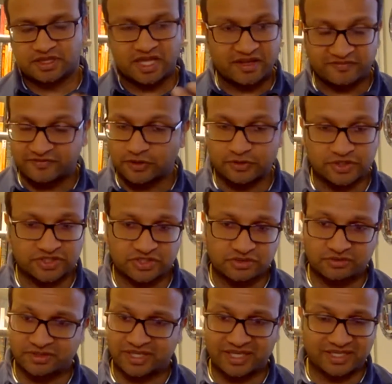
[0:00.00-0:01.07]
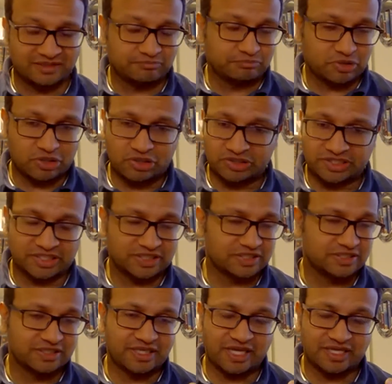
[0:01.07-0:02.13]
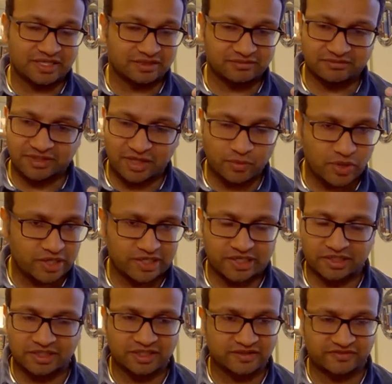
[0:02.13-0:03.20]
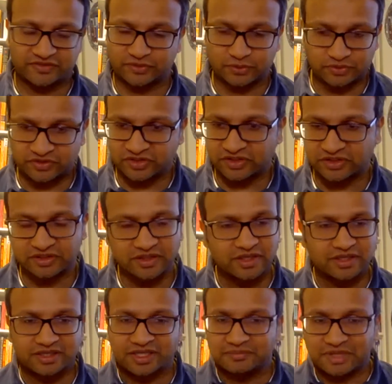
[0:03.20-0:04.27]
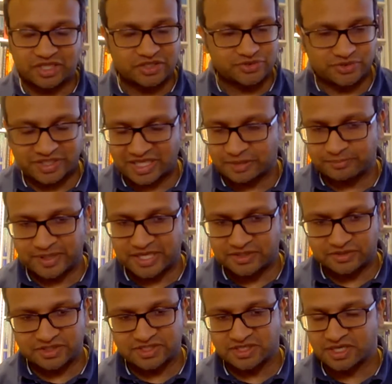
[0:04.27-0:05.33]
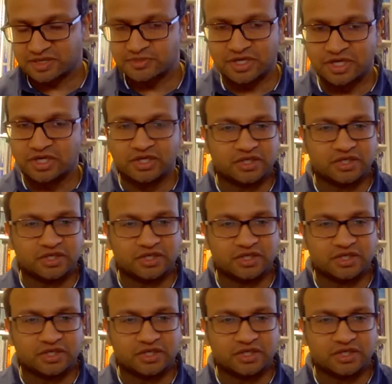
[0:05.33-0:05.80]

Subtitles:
Their focus is on getting parking, getting their working life sorted, making sure they get paid on time.